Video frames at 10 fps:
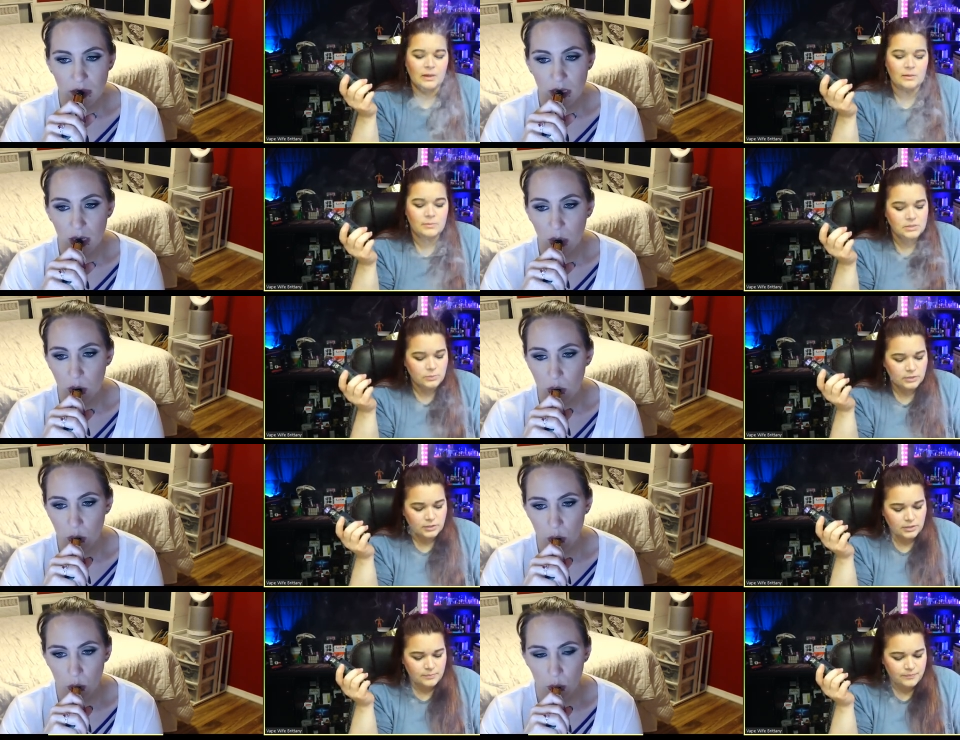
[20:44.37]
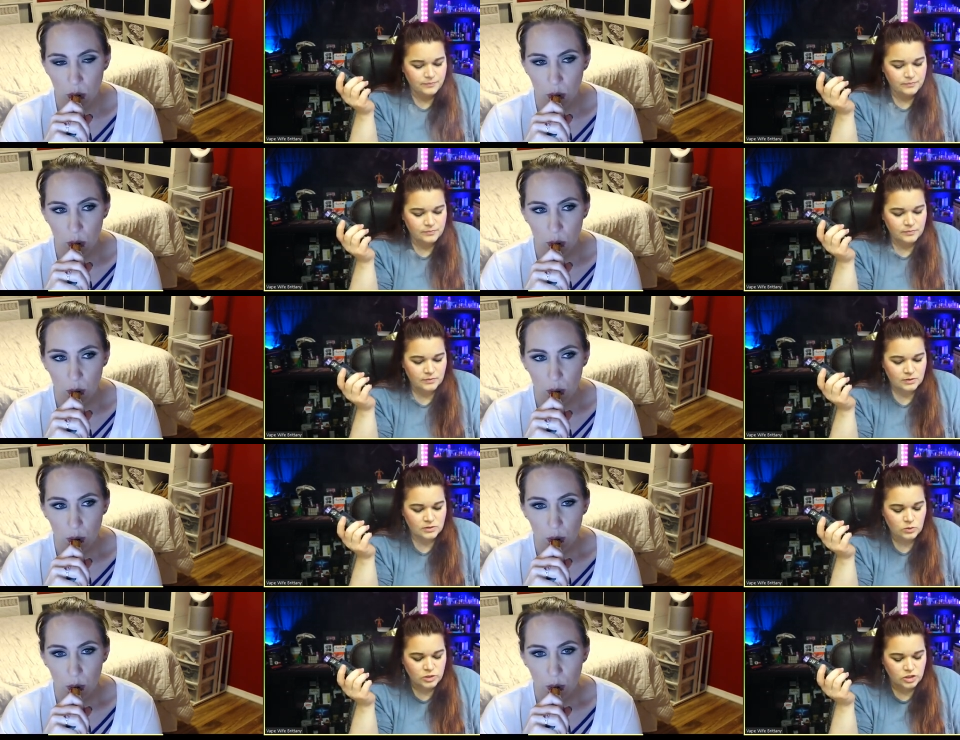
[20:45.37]
Speaker 1: But it's really good.
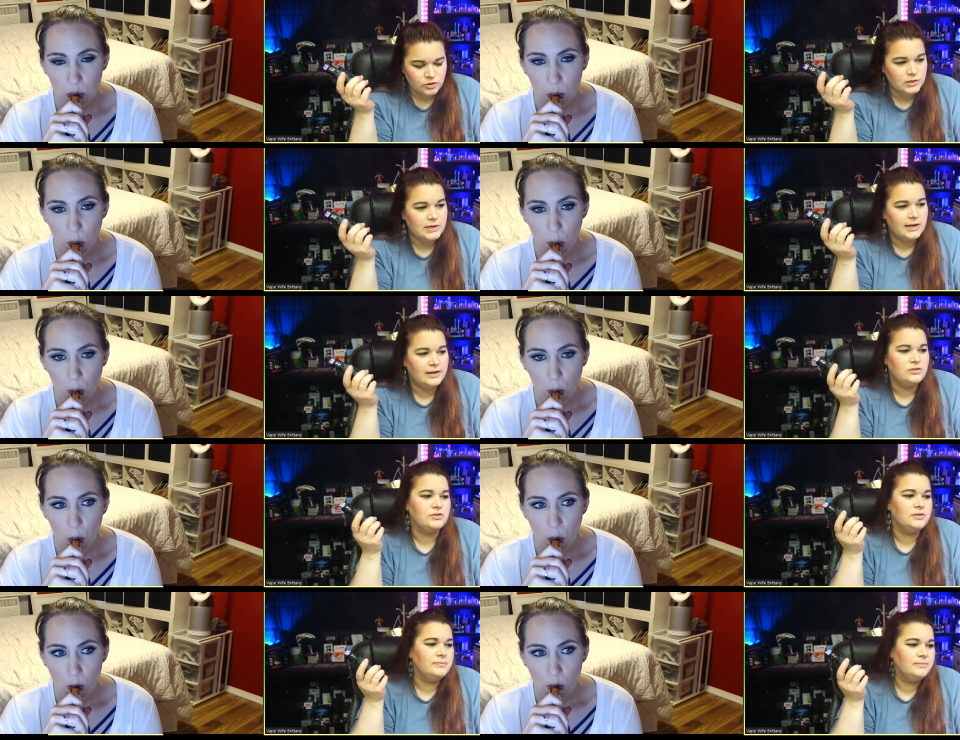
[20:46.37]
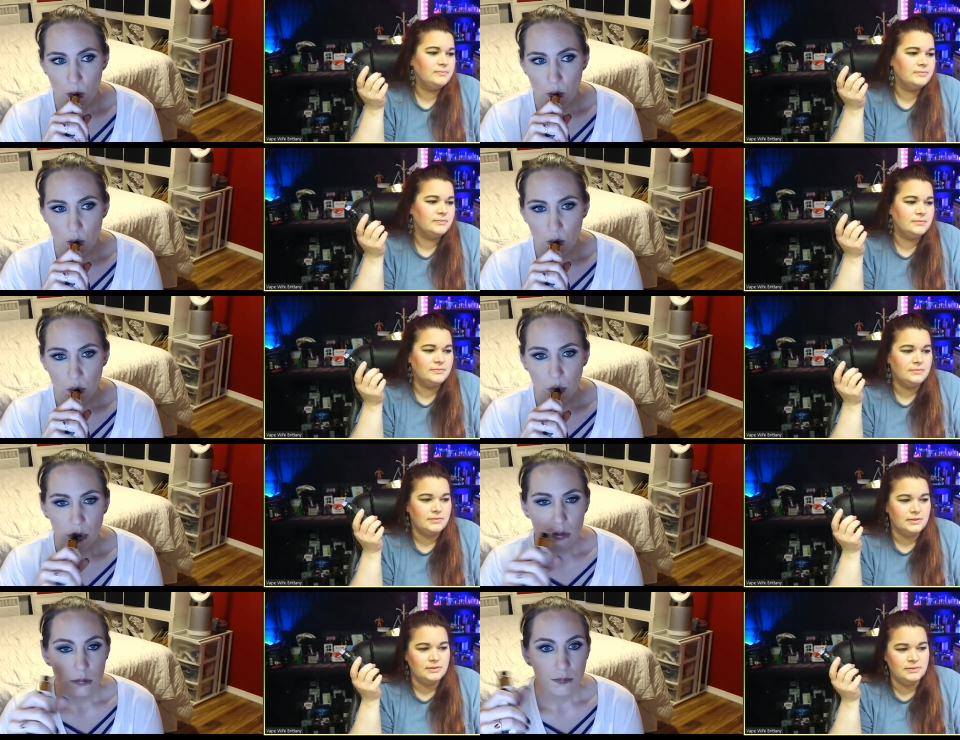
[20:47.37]
So what y'all do today, Angela?
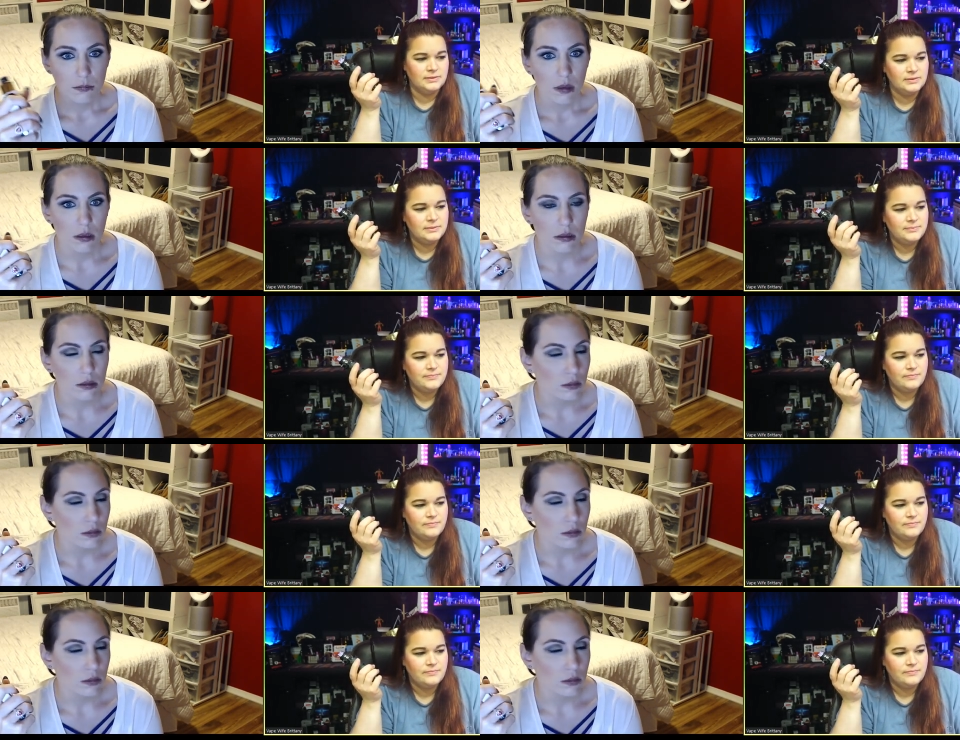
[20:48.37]
Uh,